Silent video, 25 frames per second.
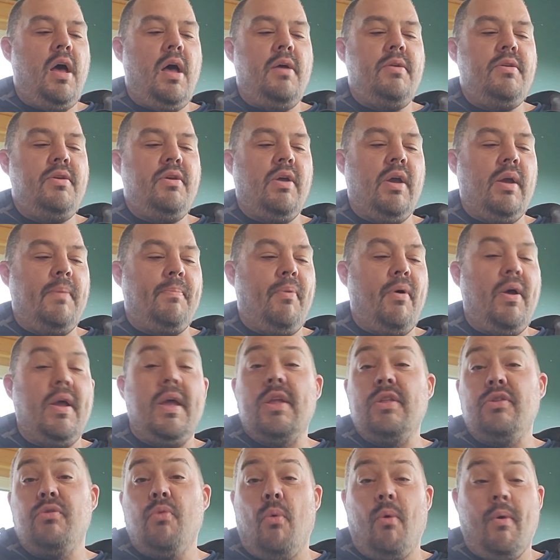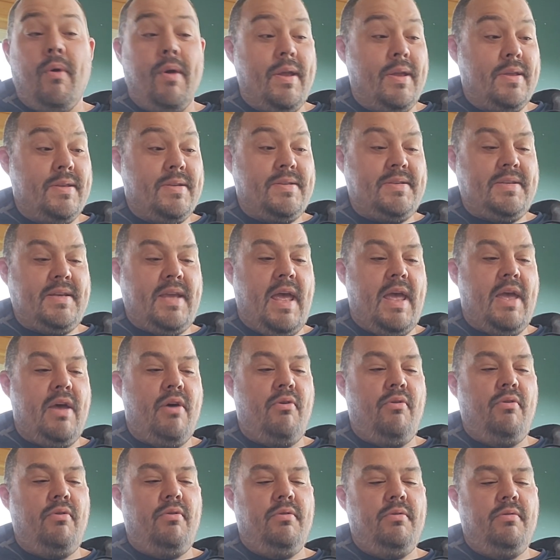You could play a Dorian
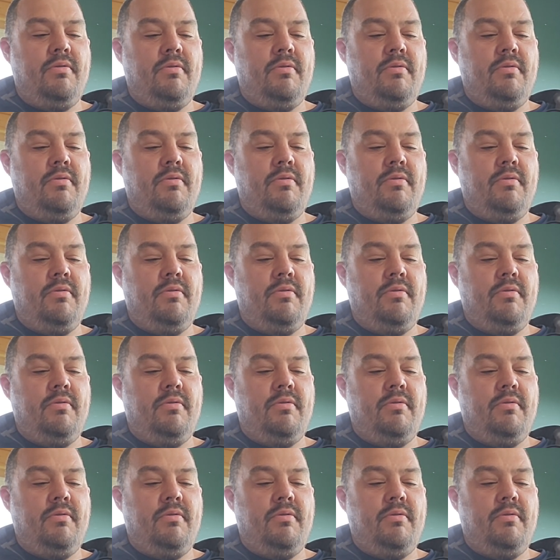scale.